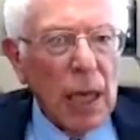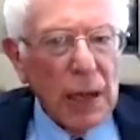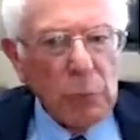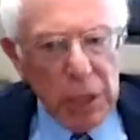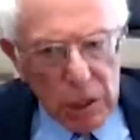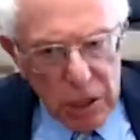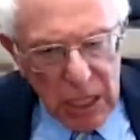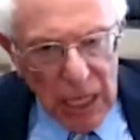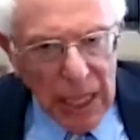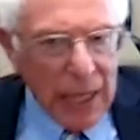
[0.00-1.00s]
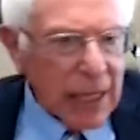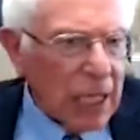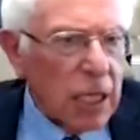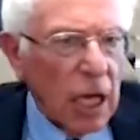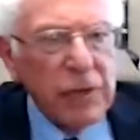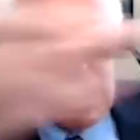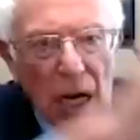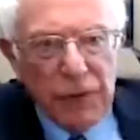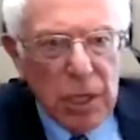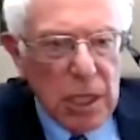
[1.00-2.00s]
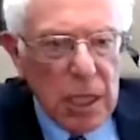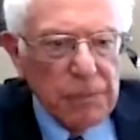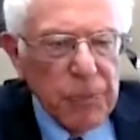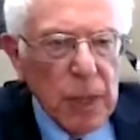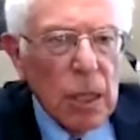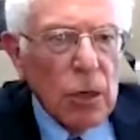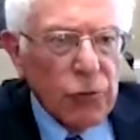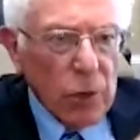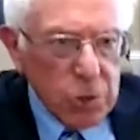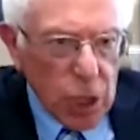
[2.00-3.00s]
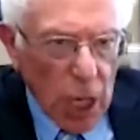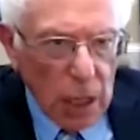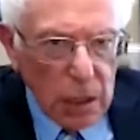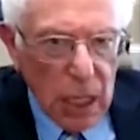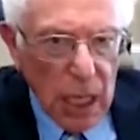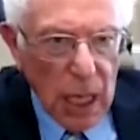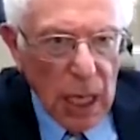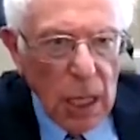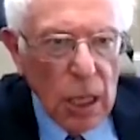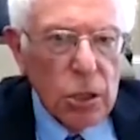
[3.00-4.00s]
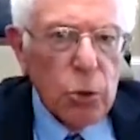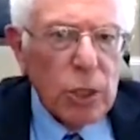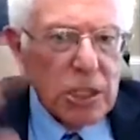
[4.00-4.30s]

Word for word: And when you say that, that covers everything from childcare to